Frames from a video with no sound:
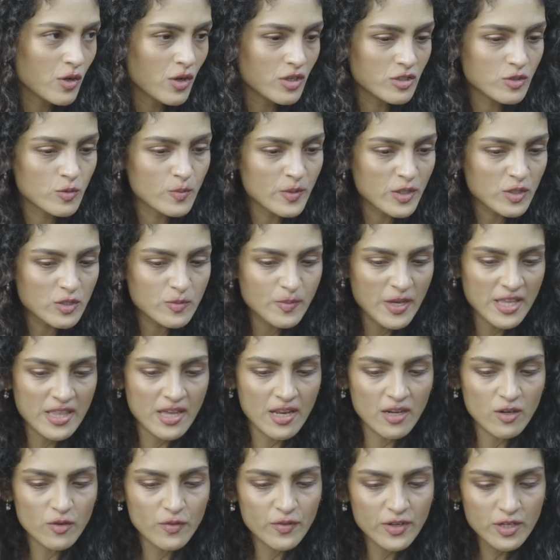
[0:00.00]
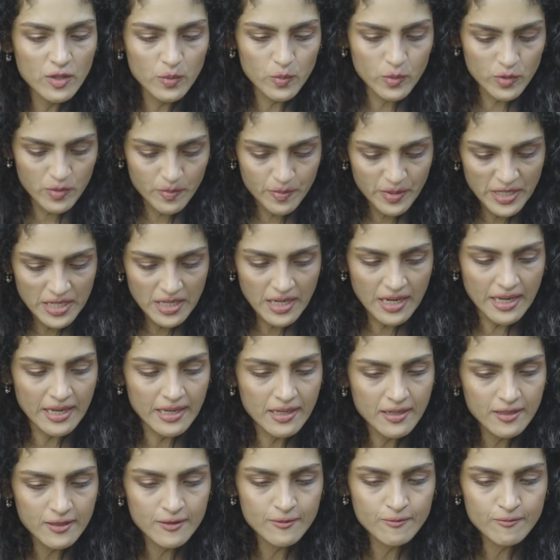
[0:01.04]
costume, because by the end of it, it would be
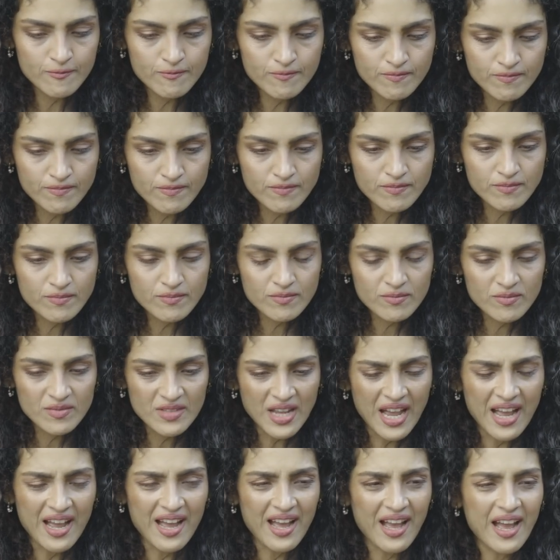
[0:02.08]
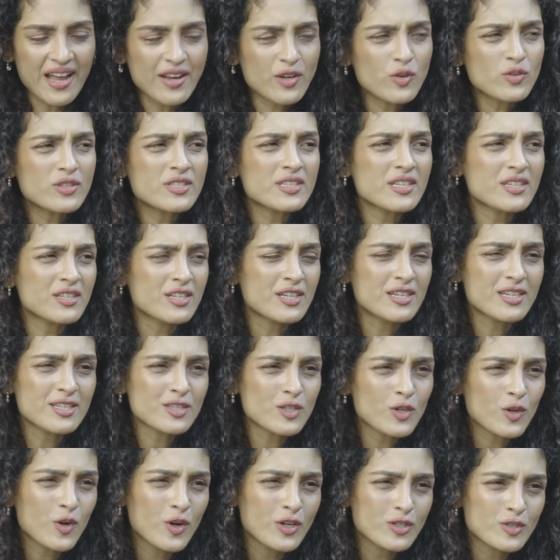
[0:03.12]
like, I don't say
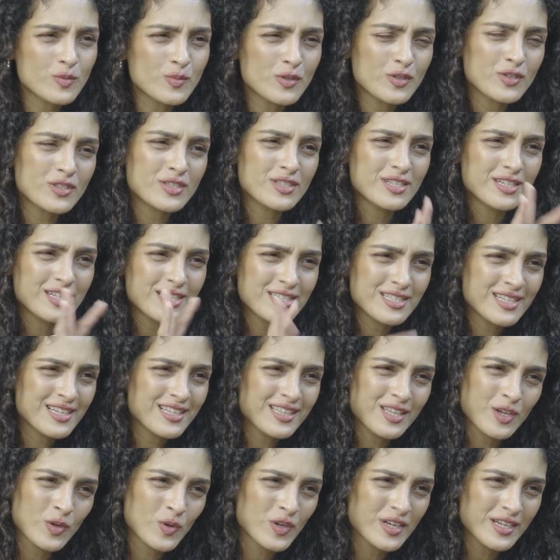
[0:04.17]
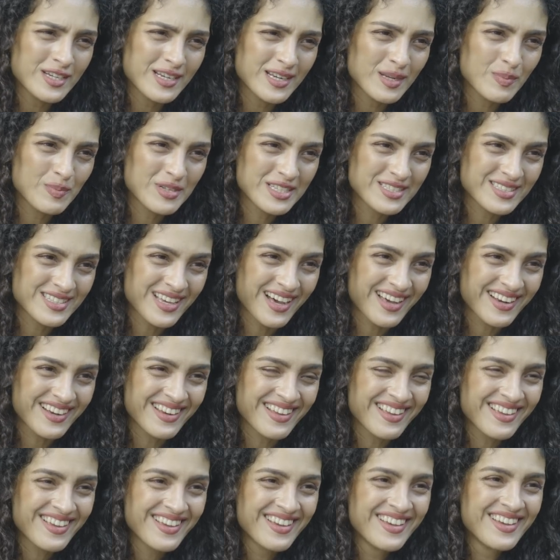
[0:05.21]
traditional costume because traditionally they only draped a
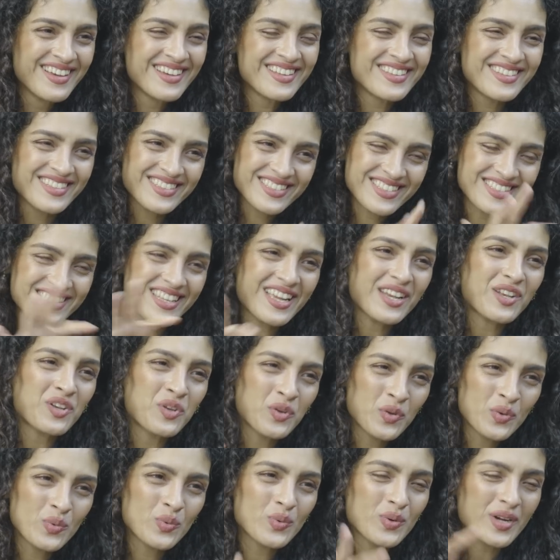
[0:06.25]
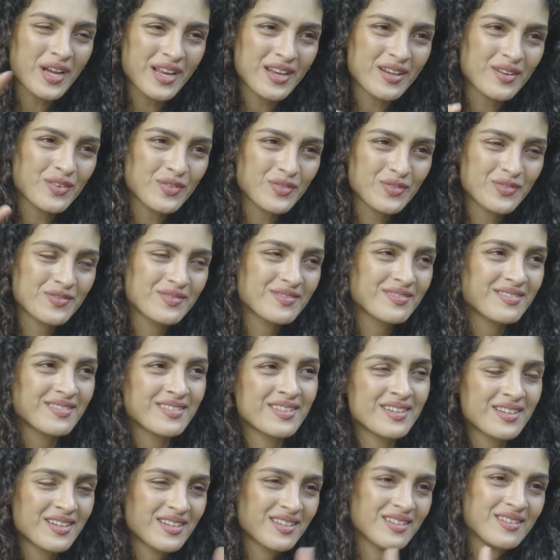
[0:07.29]
sari. This is that new kind of
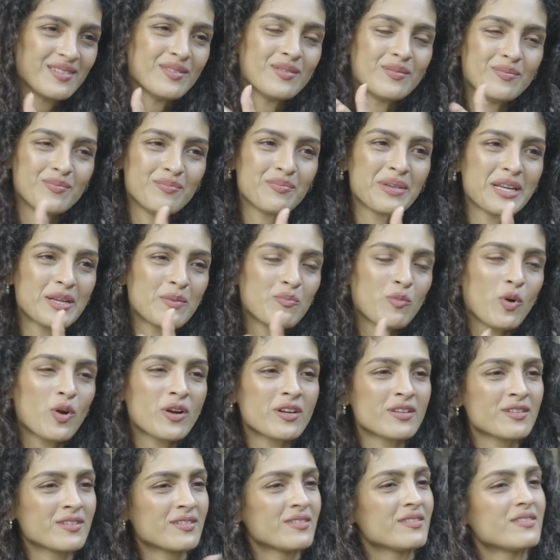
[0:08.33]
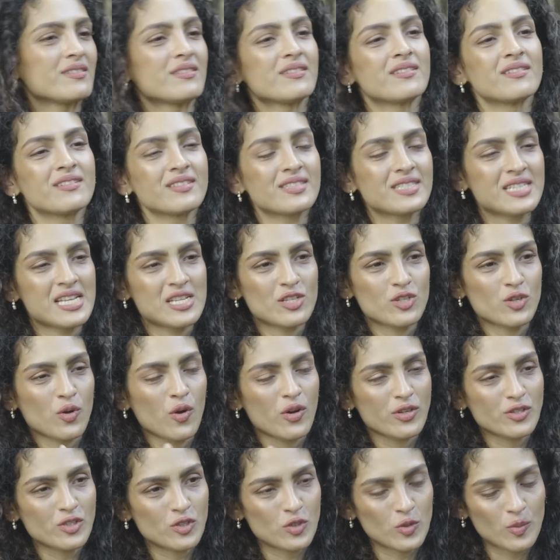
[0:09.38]
mid-modern stitched
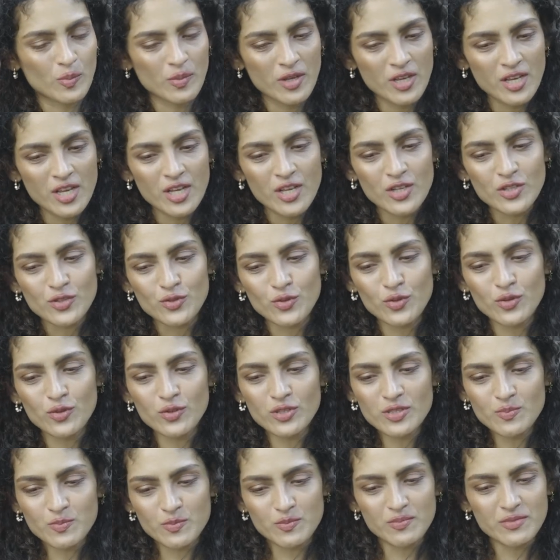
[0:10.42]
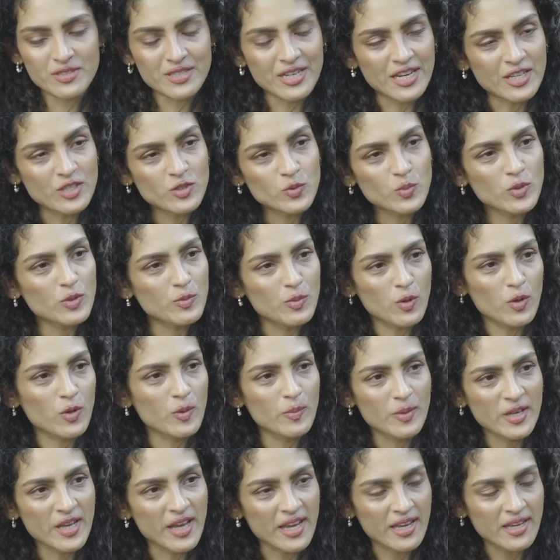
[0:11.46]
costume. So those threads would all
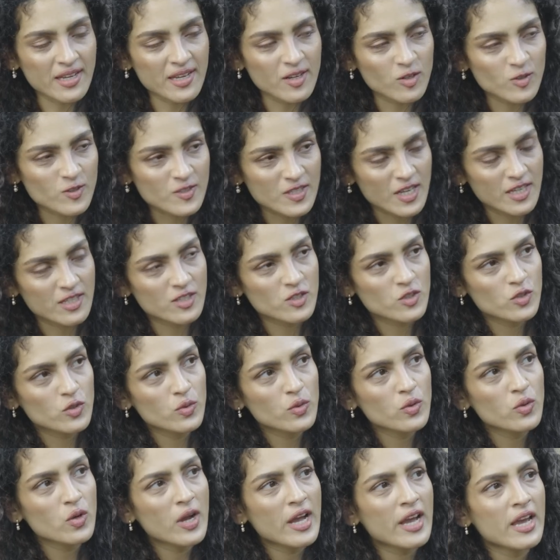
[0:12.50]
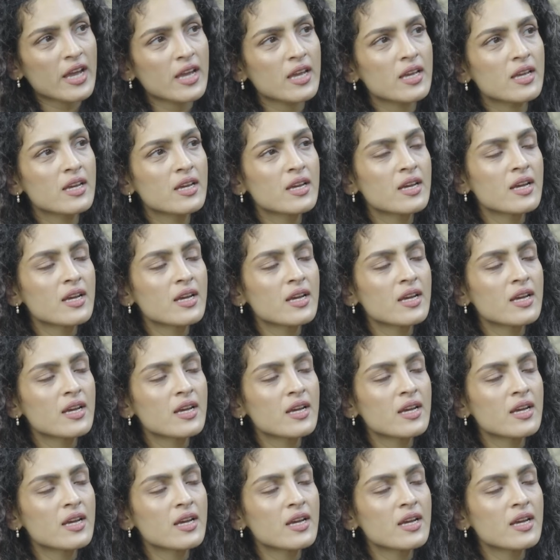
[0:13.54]
be hanging outside. So I